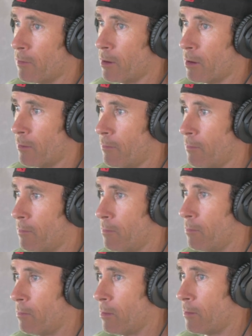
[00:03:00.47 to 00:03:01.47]

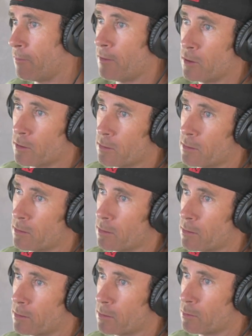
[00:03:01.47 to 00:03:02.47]
the field,
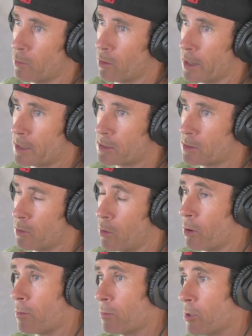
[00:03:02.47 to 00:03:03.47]
more or less,
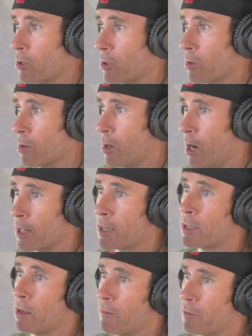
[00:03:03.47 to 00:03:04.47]
or you're on
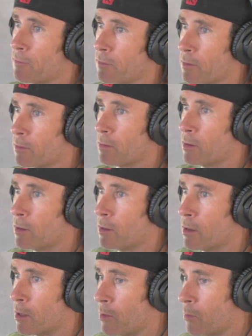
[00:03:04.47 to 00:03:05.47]
and off the field.
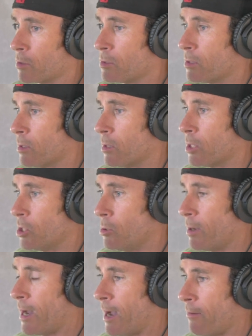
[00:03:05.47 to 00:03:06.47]
In other words,
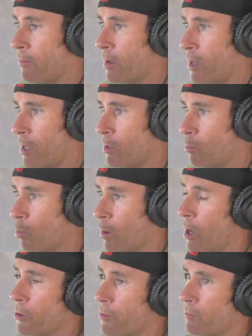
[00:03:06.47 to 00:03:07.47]
you have a
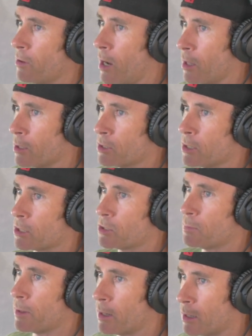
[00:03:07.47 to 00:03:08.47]
wealth of knowledge and
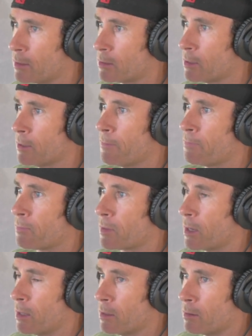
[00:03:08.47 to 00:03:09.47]
experience
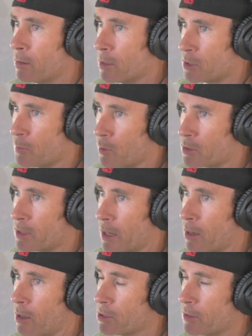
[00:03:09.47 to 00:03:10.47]
in the sports
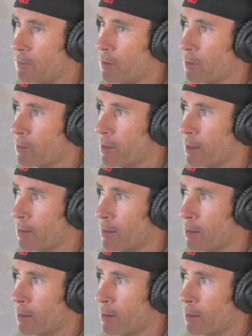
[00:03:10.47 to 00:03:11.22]
psychology field that